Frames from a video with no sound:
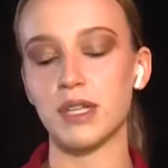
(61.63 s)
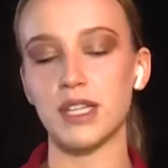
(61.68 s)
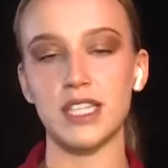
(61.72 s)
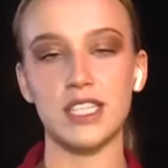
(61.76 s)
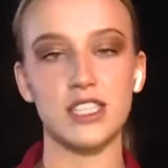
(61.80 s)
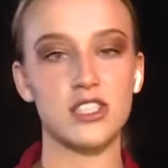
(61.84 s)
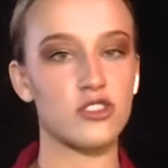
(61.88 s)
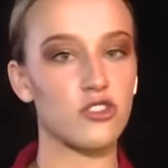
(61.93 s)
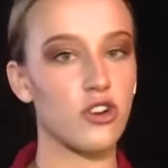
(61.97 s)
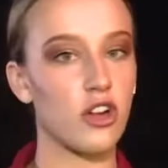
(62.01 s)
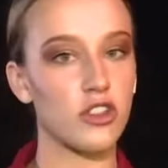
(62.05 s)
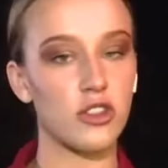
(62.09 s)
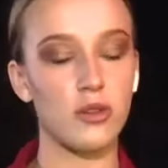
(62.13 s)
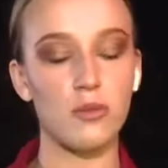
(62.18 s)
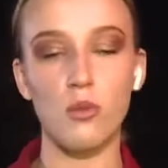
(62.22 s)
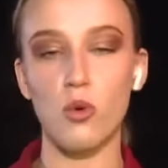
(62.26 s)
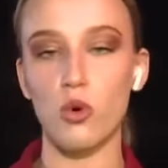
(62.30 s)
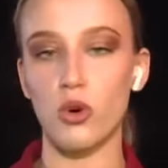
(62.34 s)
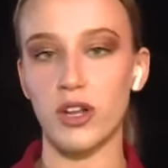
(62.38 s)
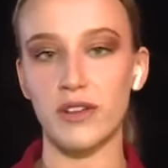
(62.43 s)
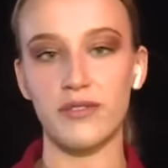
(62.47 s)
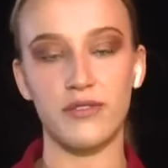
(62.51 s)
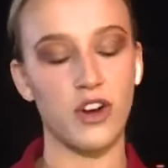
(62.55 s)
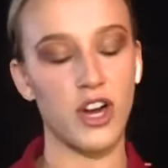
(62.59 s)
police throughout the
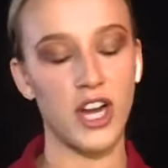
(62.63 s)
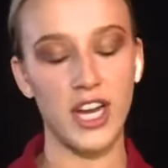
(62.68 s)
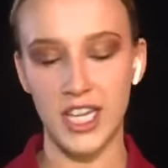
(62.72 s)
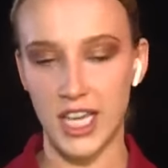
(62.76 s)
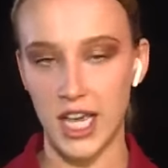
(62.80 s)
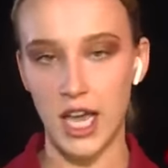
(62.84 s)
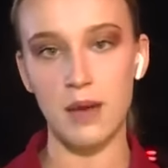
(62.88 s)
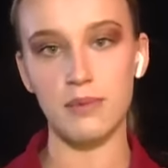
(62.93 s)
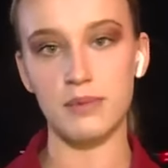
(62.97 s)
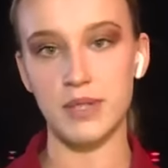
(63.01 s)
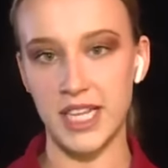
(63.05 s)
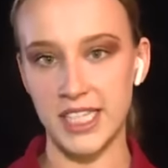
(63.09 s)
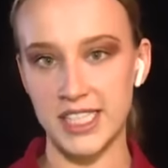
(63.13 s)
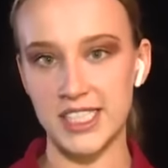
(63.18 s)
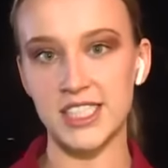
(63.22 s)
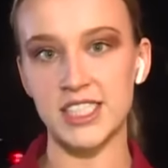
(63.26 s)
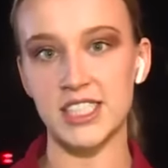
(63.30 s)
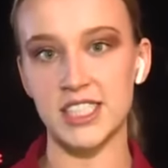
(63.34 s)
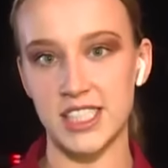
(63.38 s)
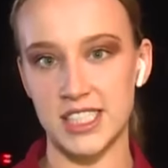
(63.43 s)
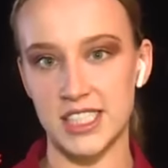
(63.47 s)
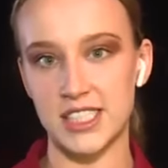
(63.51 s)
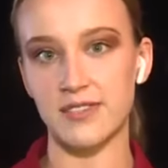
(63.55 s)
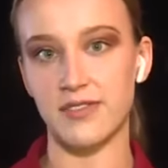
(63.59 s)
morning for any
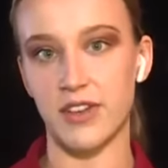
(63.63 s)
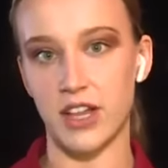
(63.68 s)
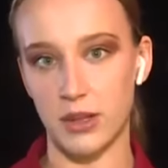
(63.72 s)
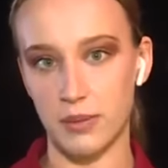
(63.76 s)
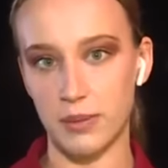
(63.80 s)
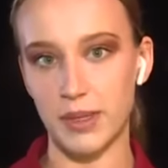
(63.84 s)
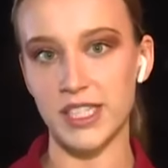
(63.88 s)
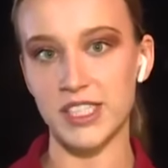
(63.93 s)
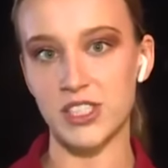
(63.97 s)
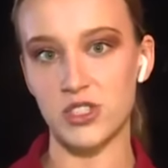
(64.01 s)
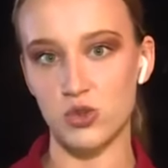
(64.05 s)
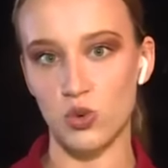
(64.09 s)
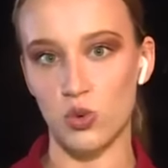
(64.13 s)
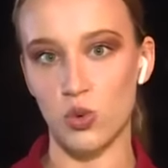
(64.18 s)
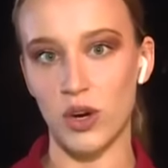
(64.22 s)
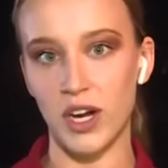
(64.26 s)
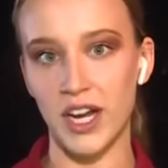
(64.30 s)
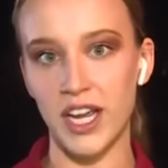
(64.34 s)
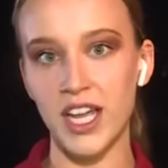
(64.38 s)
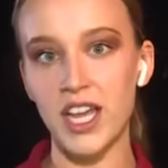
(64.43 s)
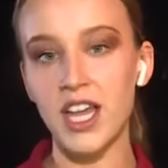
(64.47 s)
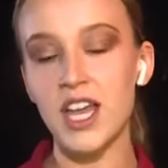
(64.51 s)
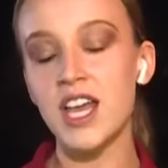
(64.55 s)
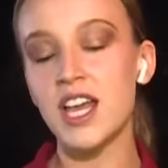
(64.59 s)
updates to this developing
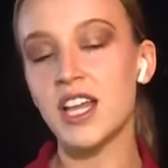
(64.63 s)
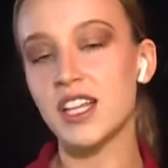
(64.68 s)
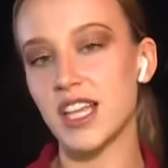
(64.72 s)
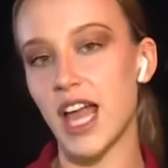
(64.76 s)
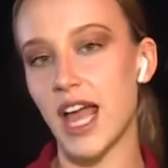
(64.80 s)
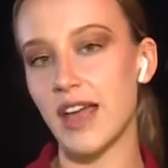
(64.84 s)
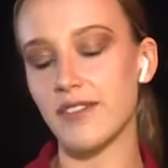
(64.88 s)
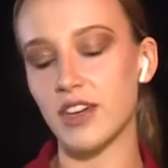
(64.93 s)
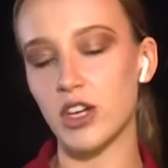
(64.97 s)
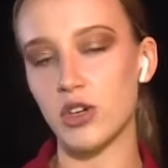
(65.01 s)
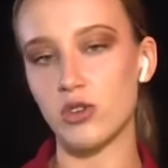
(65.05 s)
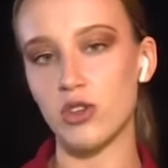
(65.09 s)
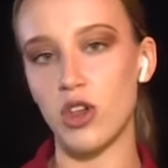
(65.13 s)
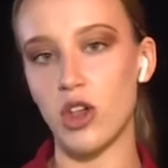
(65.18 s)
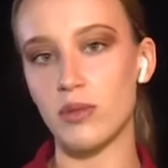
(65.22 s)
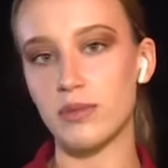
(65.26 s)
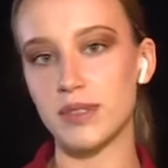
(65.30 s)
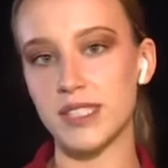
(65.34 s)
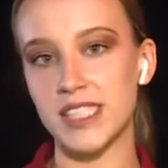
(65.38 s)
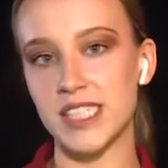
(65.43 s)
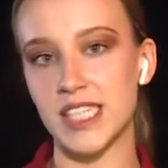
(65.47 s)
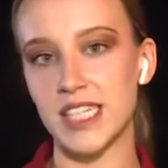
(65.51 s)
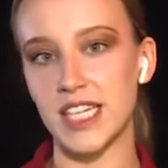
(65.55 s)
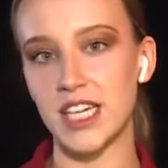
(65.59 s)
story. Live in
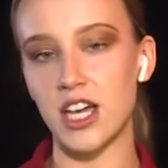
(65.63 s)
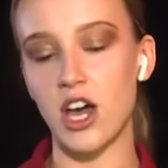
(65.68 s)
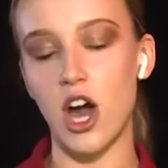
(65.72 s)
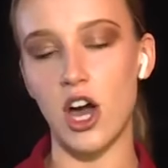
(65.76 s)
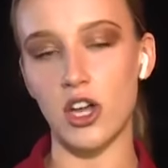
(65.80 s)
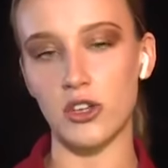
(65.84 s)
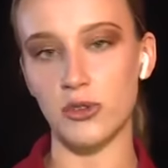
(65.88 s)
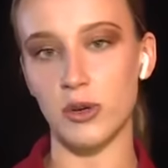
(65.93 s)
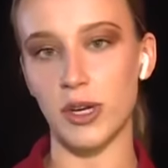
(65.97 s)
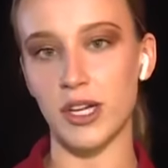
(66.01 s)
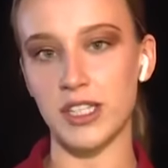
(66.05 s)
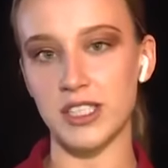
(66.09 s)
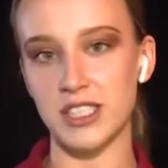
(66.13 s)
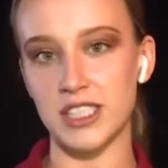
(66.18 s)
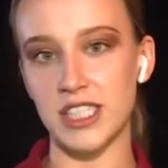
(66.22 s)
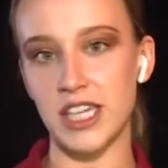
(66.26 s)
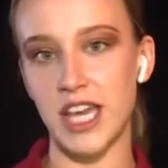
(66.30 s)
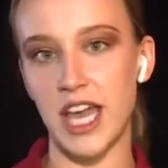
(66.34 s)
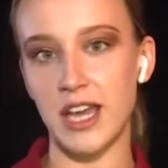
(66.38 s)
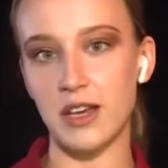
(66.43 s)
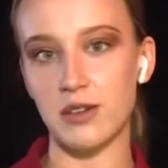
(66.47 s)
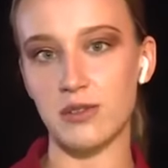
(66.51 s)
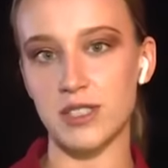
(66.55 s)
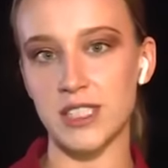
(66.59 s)
Oklahoma City, Audrey
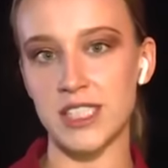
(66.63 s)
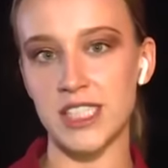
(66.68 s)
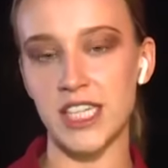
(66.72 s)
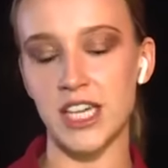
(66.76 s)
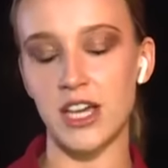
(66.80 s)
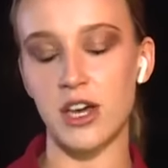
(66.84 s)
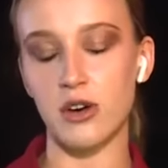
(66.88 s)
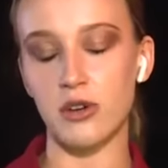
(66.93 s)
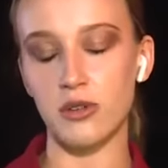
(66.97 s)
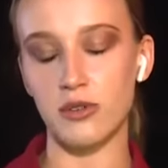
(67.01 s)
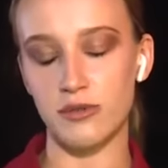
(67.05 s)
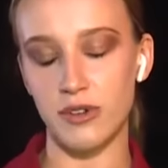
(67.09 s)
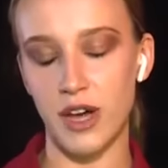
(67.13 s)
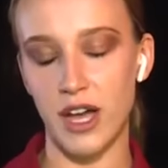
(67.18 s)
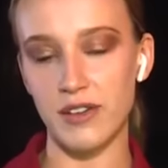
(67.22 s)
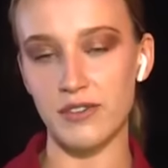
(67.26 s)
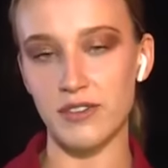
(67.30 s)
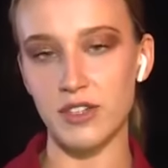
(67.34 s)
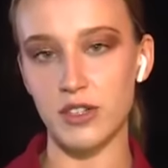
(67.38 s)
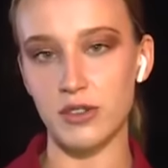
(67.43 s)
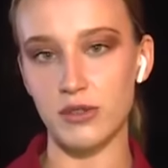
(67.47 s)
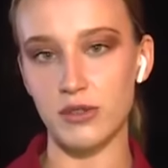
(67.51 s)
Goodson, KOCO 5